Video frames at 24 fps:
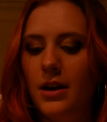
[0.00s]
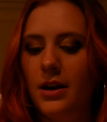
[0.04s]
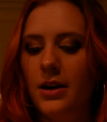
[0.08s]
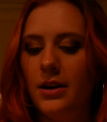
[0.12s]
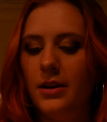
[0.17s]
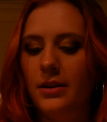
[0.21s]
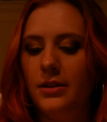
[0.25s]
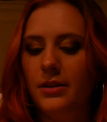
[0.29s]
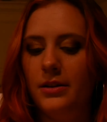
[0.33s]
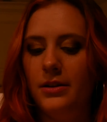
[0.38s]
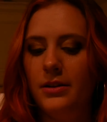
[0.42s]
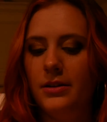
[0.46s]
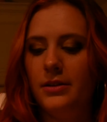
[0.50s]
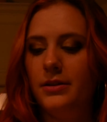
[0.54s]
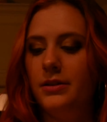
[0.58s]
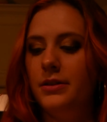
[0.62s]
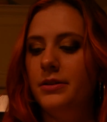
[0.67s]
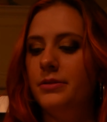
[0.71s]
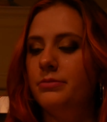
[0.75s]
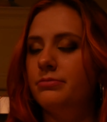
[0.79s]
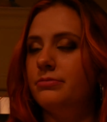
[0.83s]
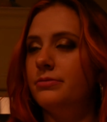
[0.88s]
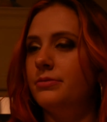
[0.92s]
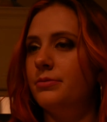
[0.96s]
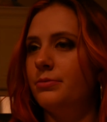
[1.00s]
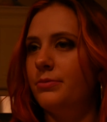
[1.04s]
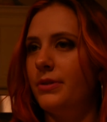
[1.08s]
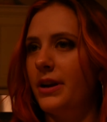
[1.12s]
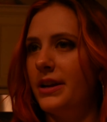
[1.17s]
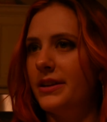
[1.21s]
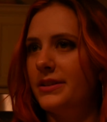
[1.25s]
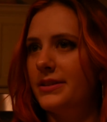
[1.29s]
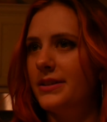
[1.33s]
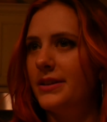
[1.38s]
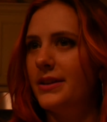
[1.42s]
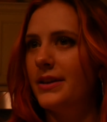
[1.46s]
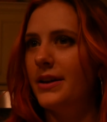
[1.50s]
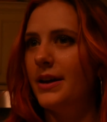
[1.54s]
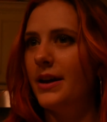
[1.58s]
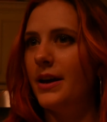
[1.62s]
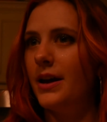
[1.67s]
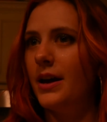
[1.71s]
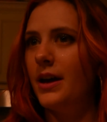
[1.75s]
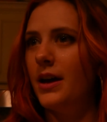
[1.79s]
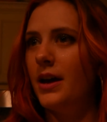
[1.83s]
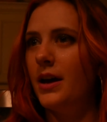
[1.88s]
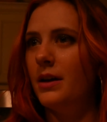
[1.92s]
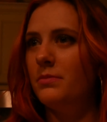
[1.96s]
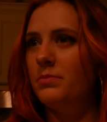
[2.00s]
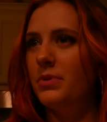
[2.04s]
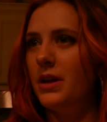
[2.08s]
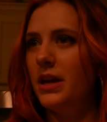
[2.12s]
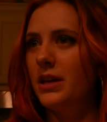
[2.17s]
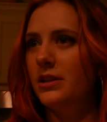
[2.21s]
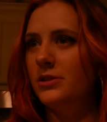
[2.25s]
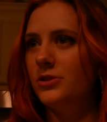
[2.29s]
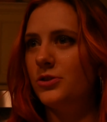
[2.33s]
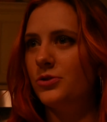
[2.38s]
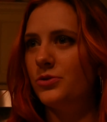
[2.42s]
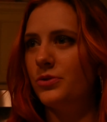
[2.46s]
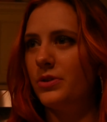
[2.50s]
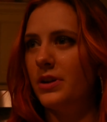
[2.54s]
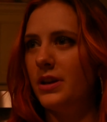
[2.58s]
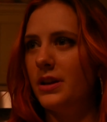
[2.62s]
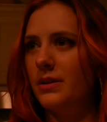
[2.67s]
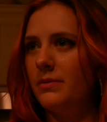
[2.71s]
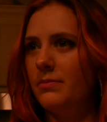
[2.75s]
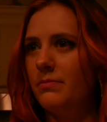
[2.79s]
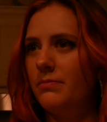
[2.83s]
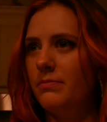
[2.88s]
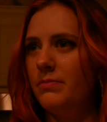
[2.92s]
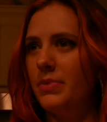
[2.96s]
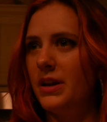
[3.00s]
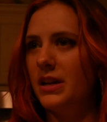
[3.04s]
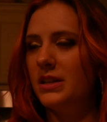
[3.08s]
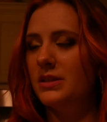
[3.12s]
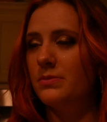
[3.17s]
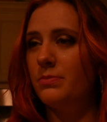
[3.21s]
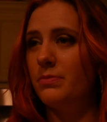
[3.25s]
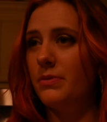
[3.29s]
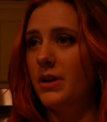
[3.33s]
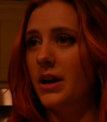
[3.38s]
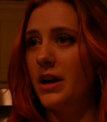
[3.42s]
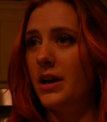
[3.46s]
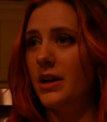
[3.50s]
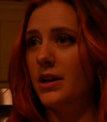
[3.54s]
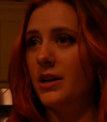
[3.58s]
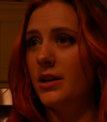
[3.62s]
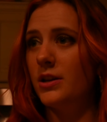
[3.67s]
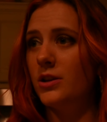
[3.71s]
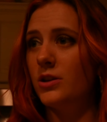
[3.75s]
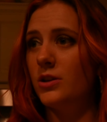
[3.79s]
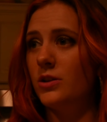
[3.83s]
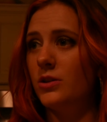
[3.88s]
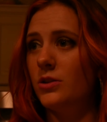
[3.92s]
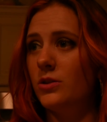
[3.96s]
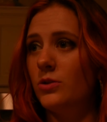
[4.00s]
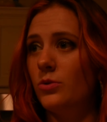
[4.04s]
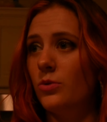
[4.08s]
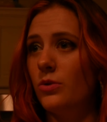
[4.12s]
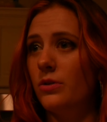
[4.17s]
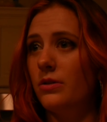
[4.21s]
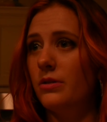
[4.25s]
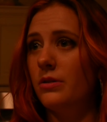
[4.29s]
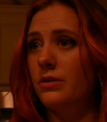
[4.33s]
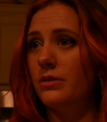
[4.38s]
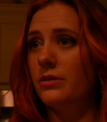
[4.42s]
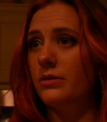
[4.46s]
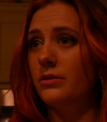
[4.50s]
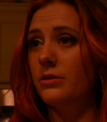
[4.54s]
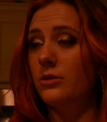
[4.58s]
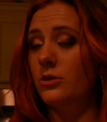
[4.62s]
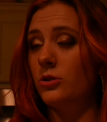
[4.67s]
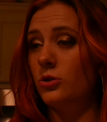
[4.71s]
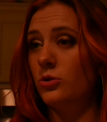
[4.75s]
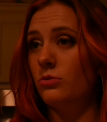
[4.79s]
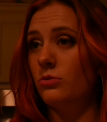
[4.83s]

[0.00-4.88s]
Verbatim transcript: Uh, right a pastry baked by your